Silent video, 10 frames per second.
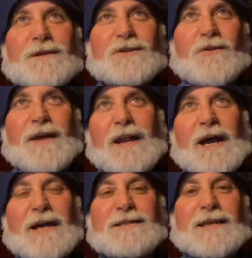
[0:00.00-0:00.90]
so then
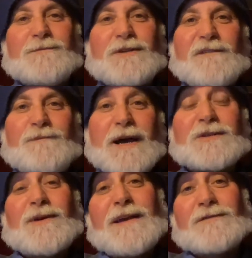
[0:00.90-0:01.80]
I, I skipped Jeff Beck.
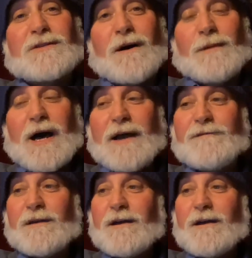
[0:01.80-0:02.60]
So I never saw him live.